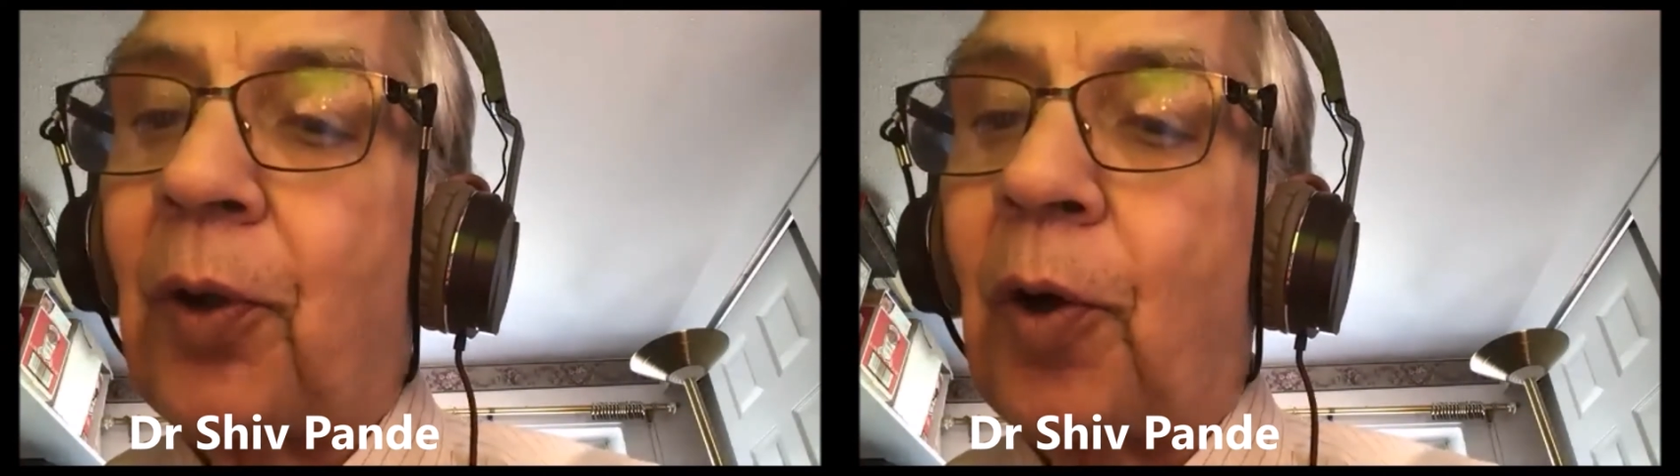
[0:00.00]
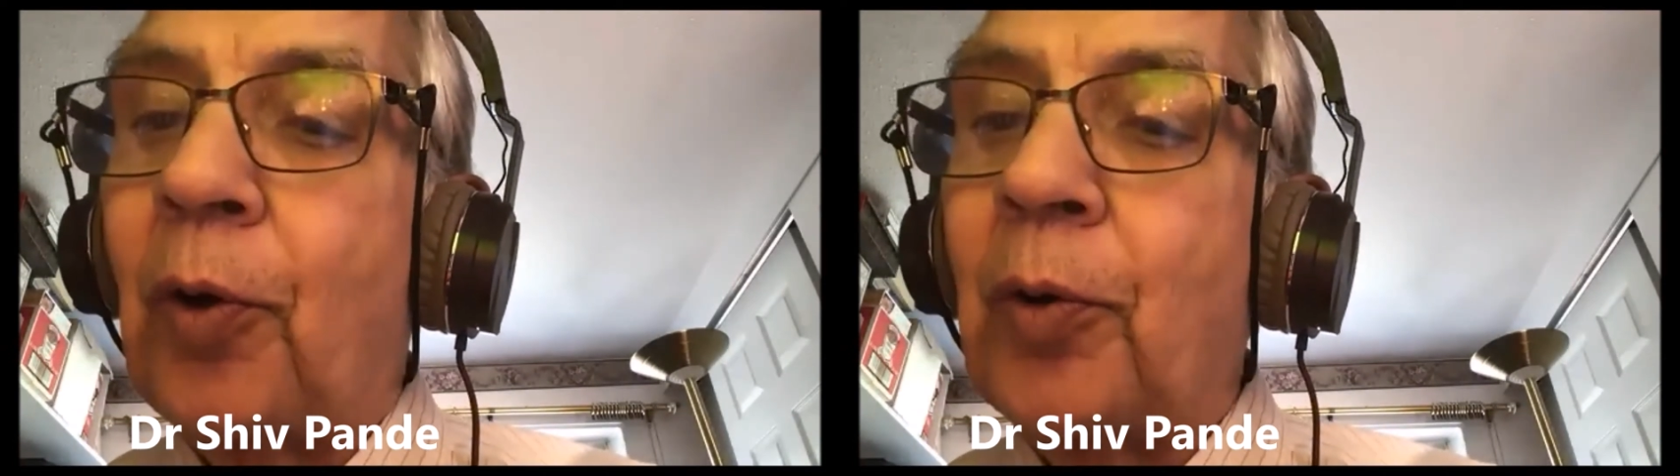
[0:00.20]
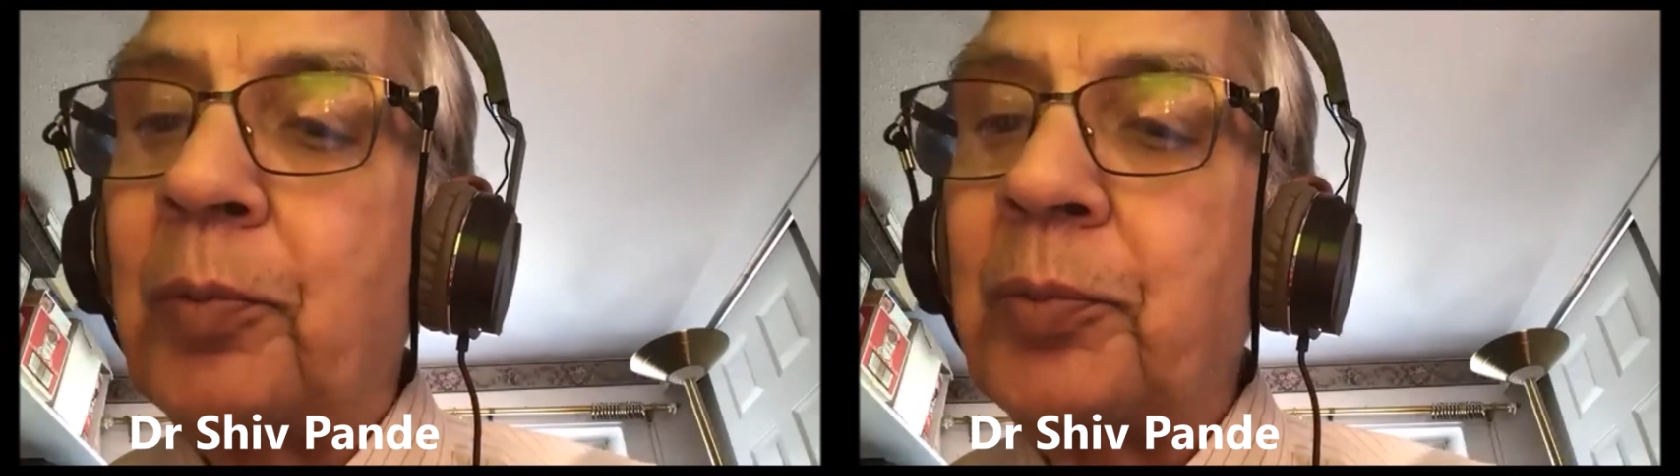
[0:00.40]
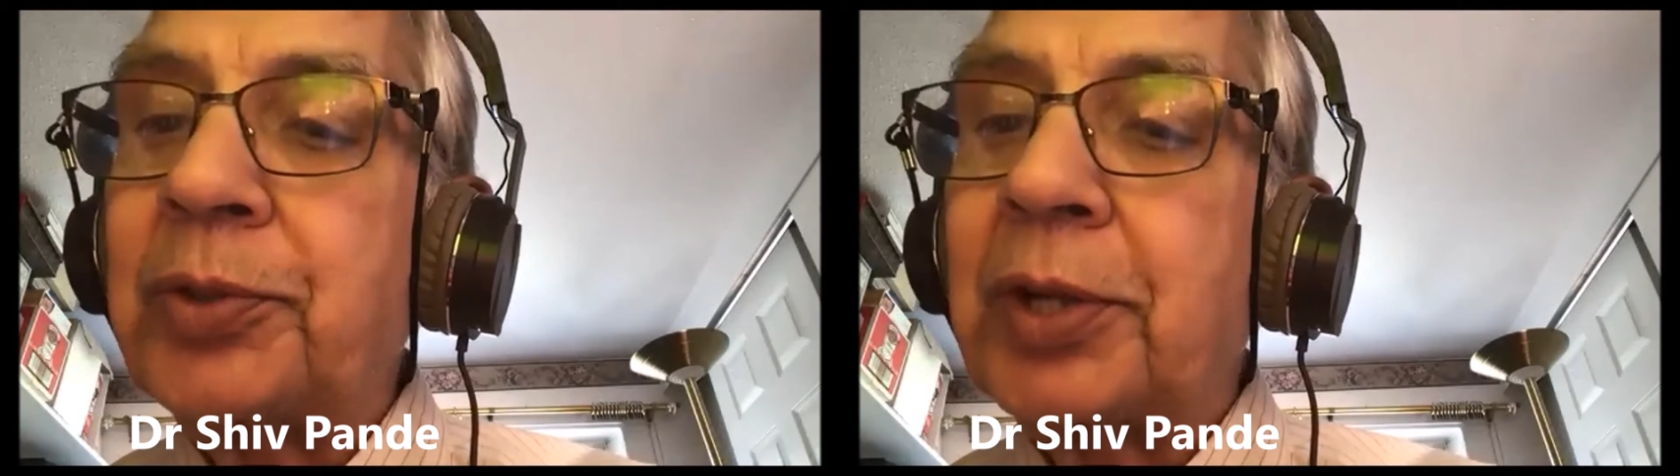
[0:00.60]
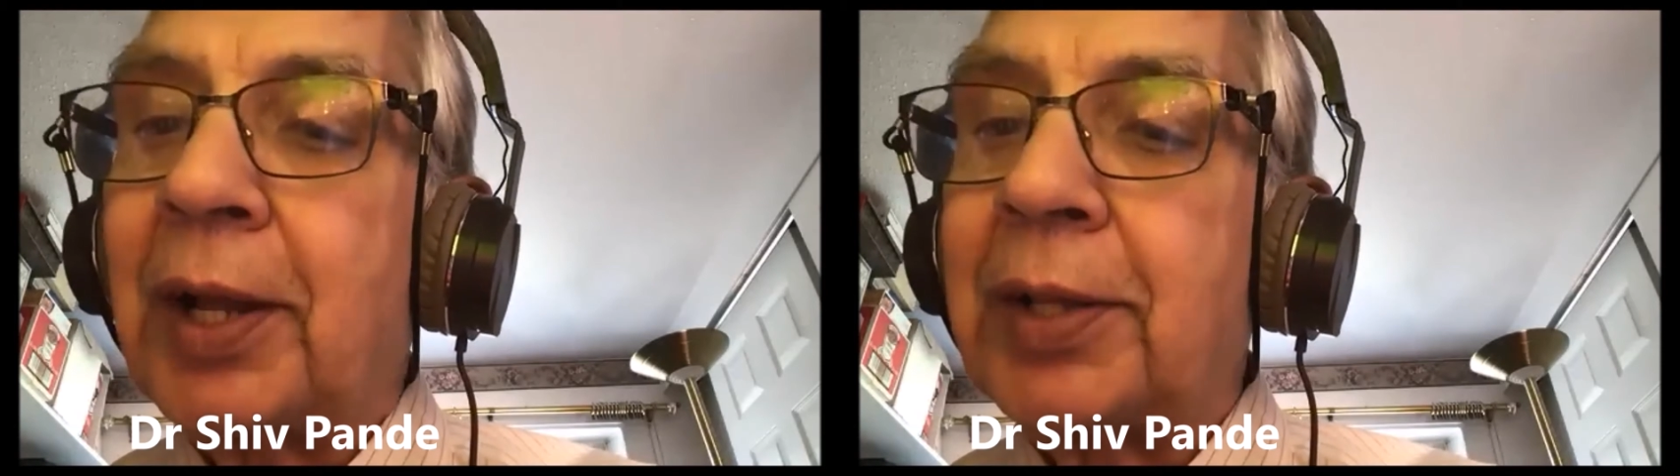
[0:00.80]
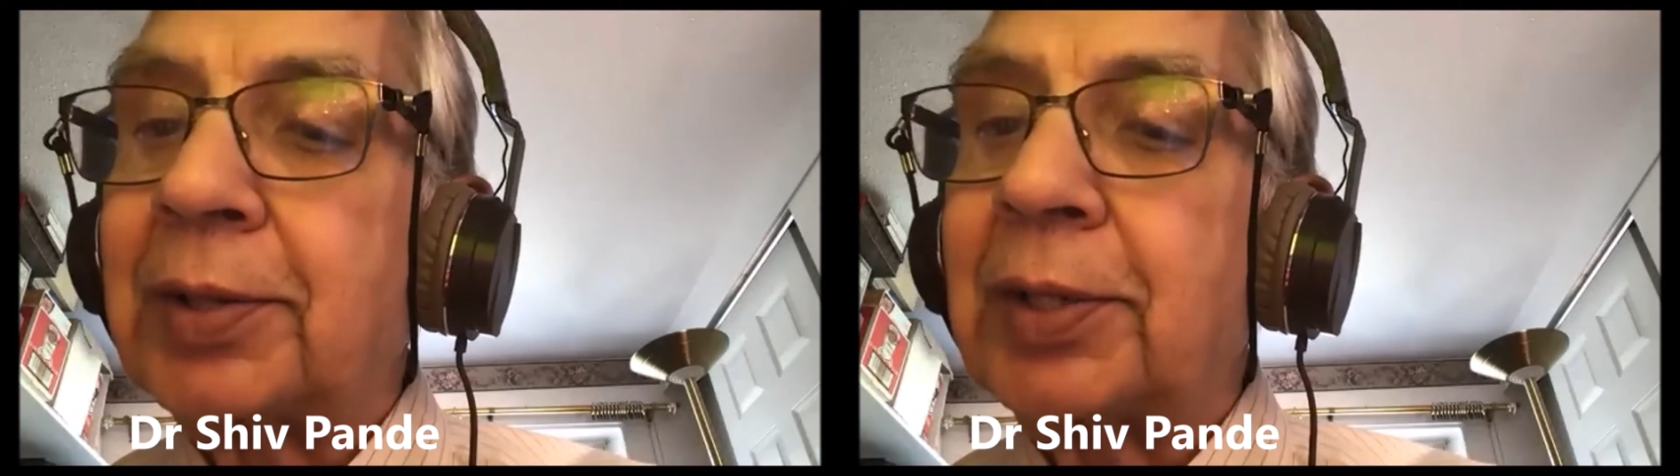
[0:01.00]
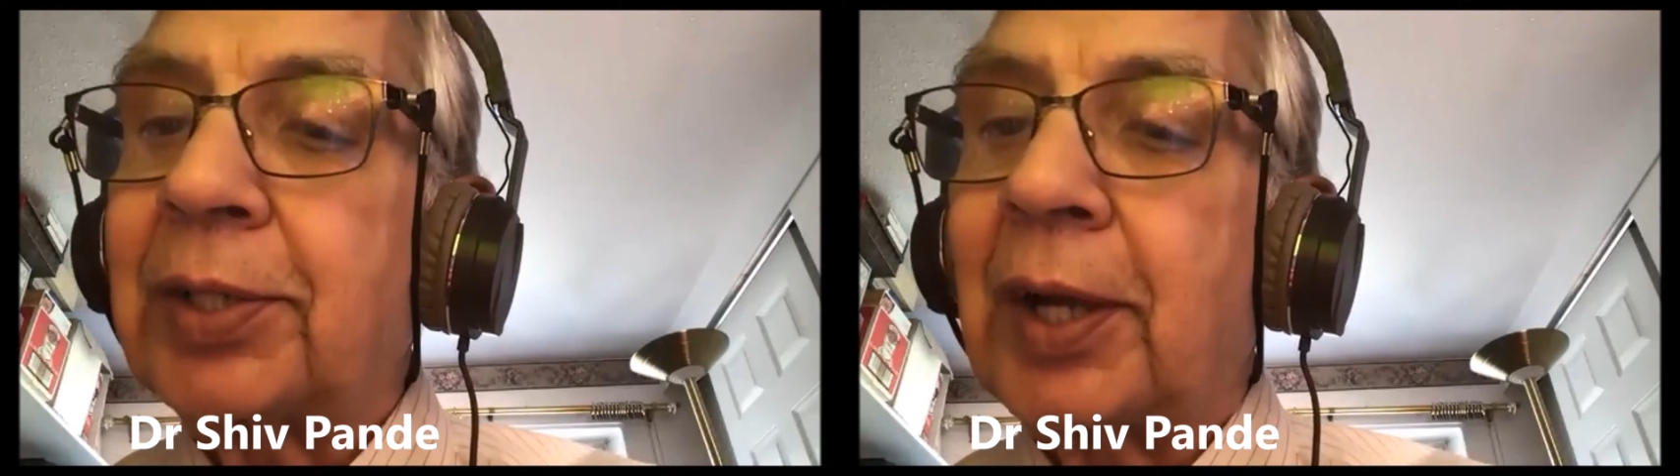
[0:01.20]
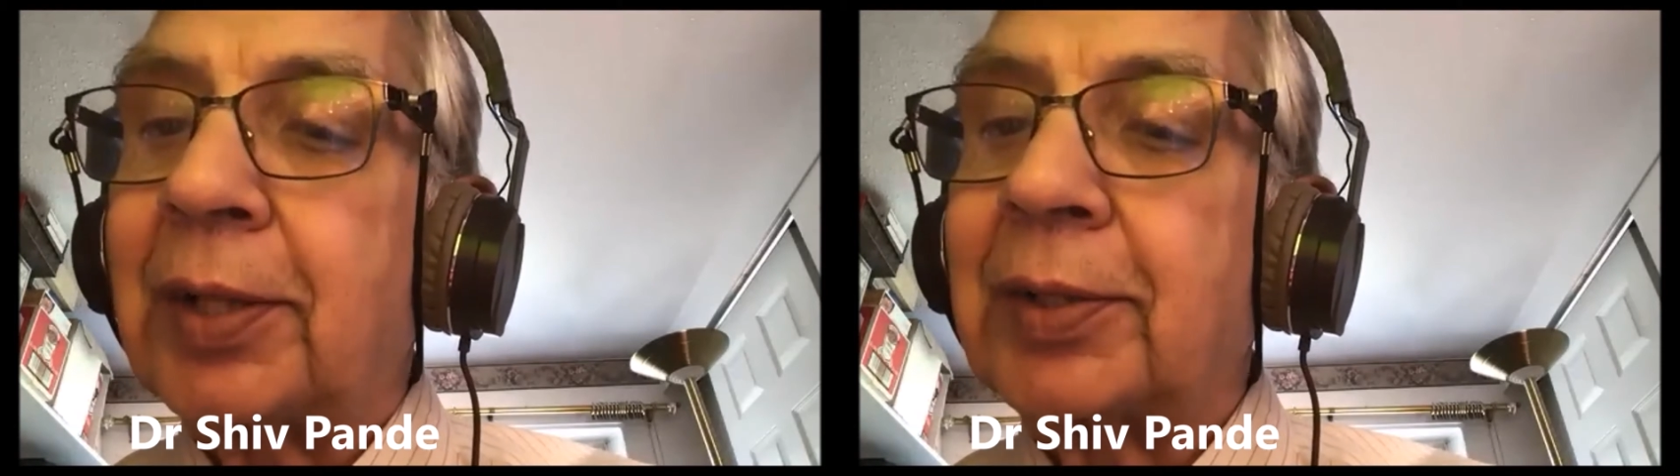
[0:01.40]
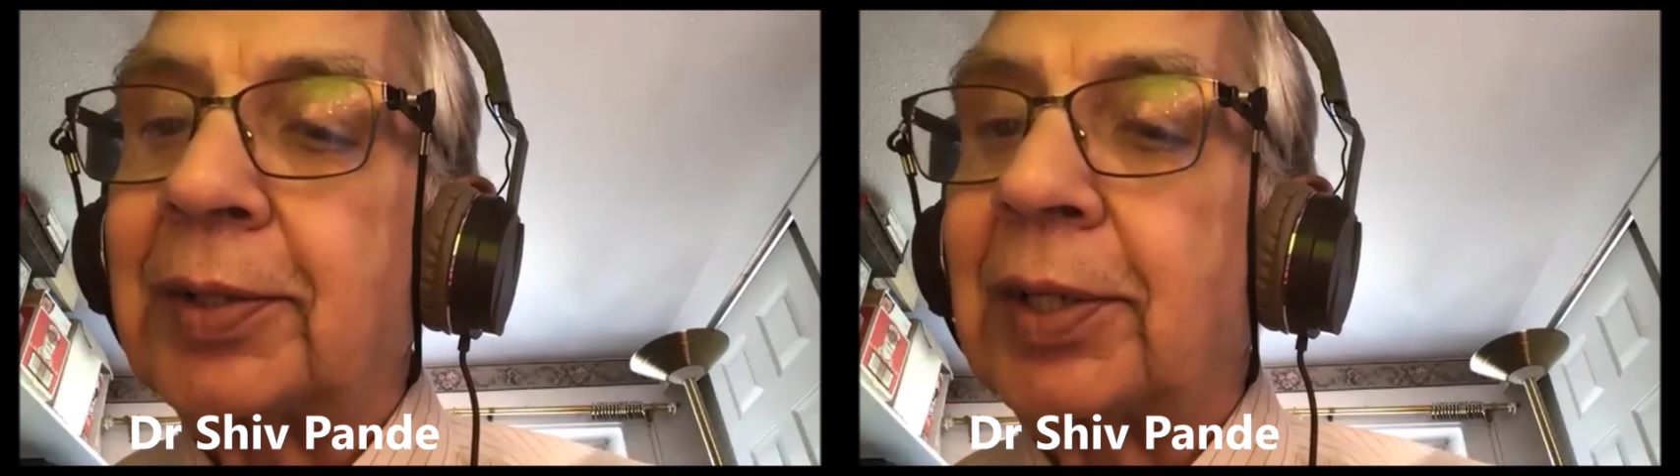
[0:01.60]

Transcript: Om Shanti Shanti